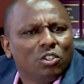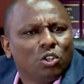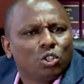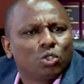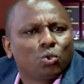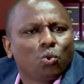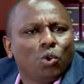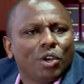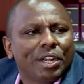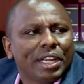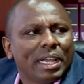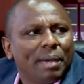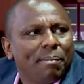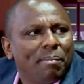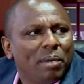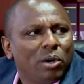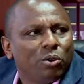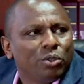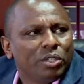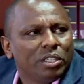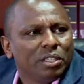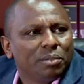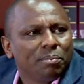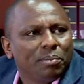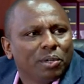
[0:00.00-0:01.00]
not worry
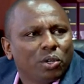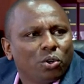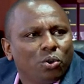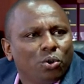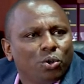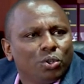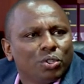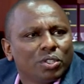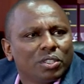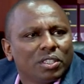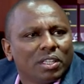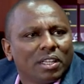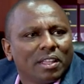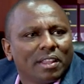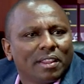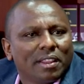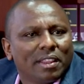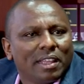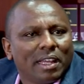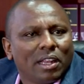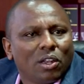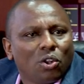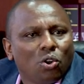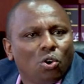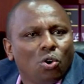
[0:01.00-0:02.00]
about it because
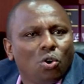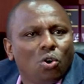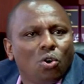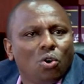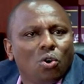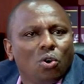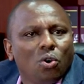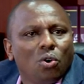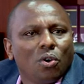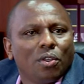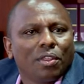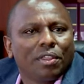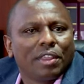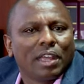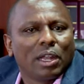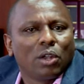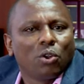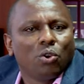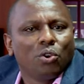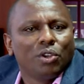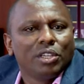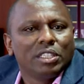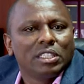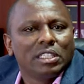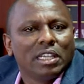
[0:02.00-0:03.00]
the law, the
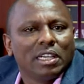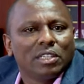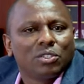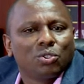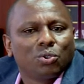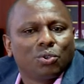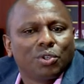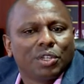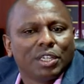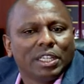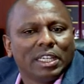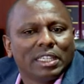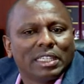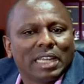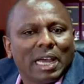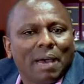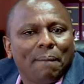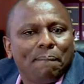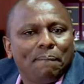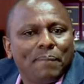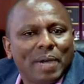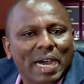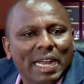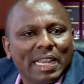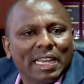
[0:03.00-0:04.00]
law is just to create a
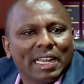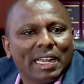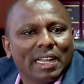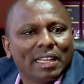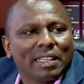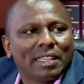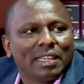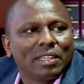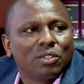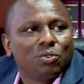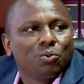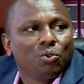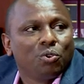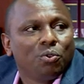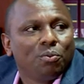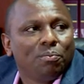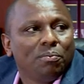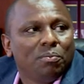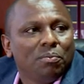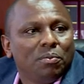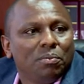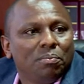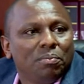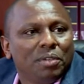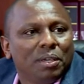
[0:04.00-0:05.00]
panel that will
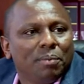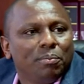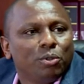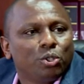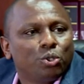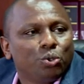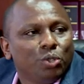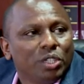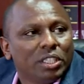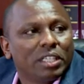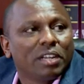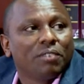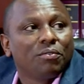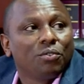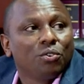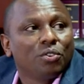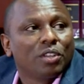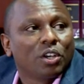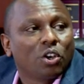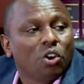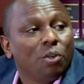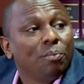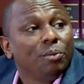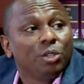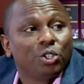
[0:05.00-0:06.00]
be able to interview
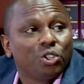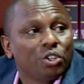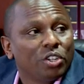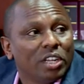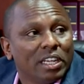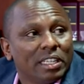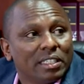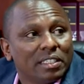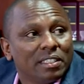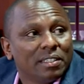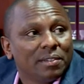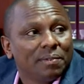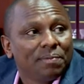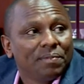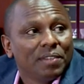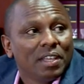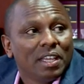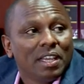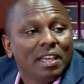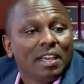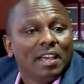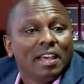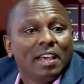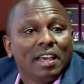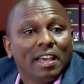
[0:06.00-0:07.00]
the commissioners
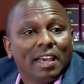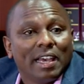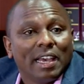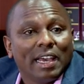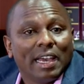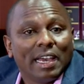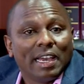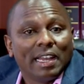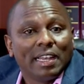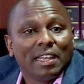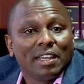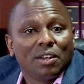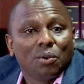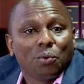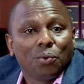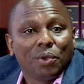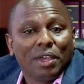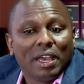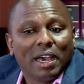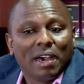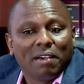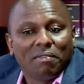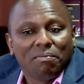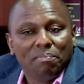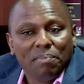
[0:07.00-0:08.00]
and
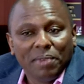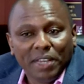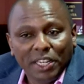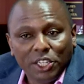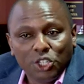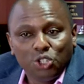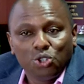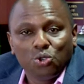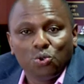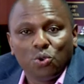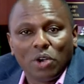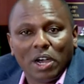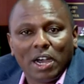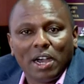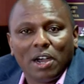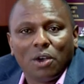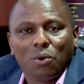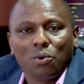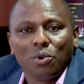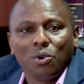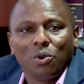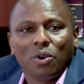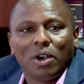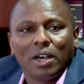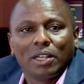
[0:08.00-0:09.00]
we have made sure
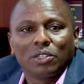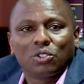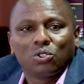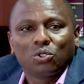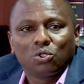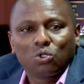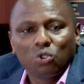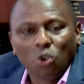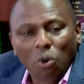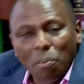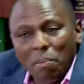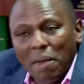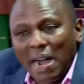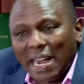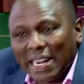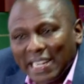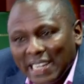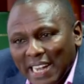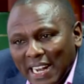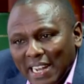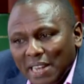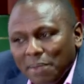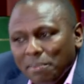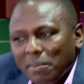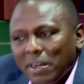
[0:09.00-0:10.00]
we were so
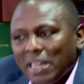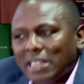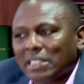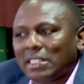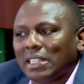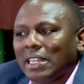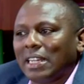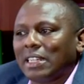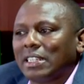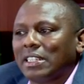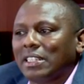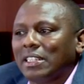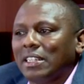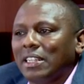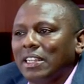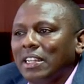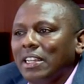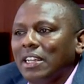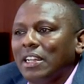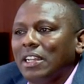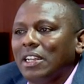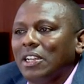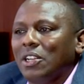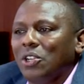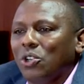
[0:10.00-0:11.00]
magnanimous that
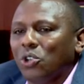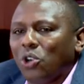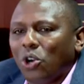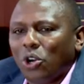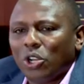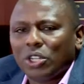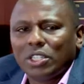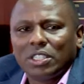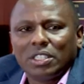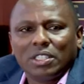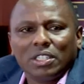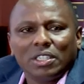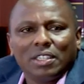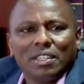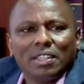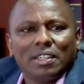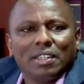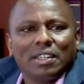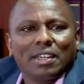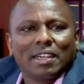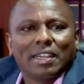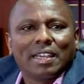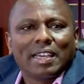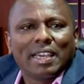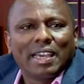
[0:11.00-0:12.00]
not
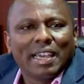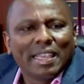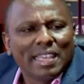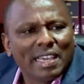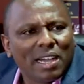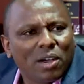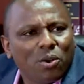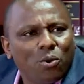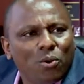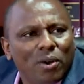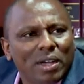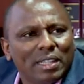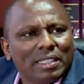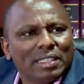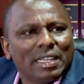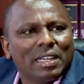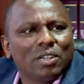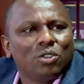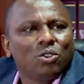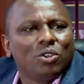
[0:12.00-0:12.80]
Kenya Kwanza,